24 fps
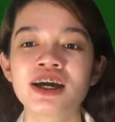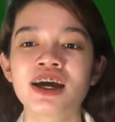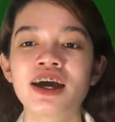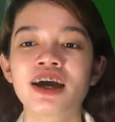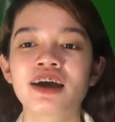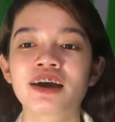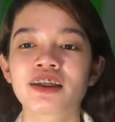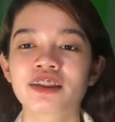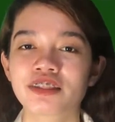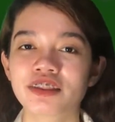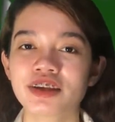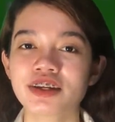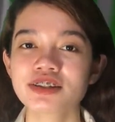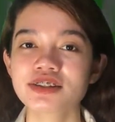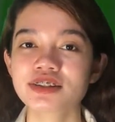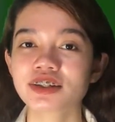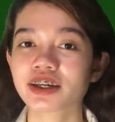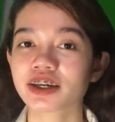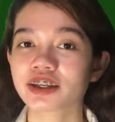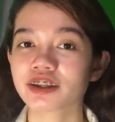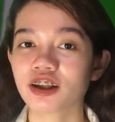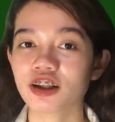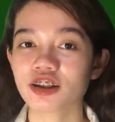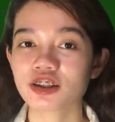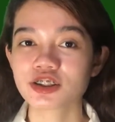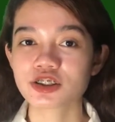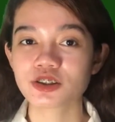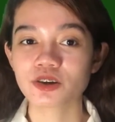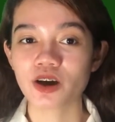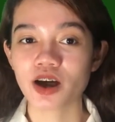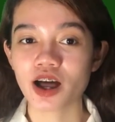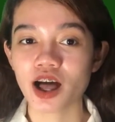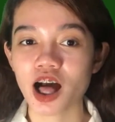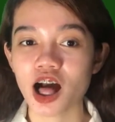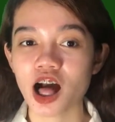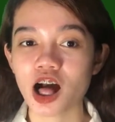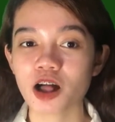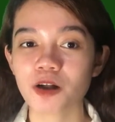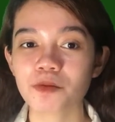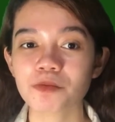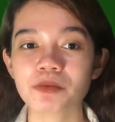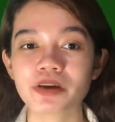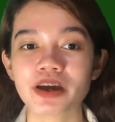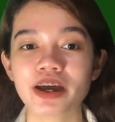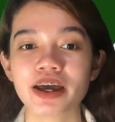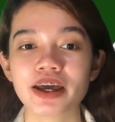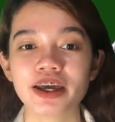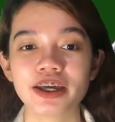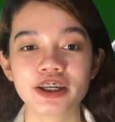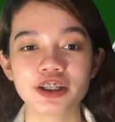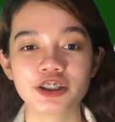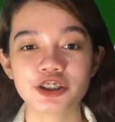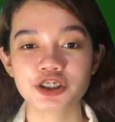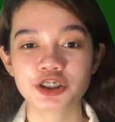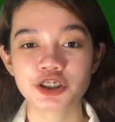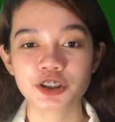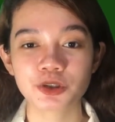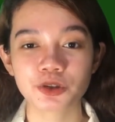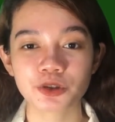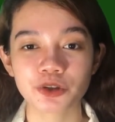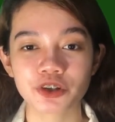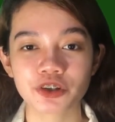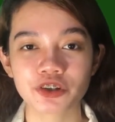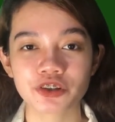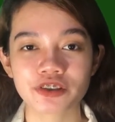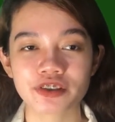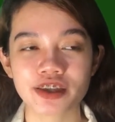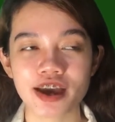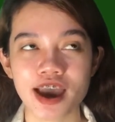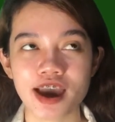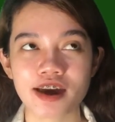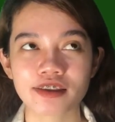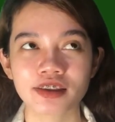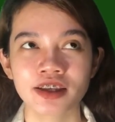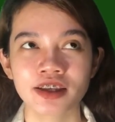This can also help ensure that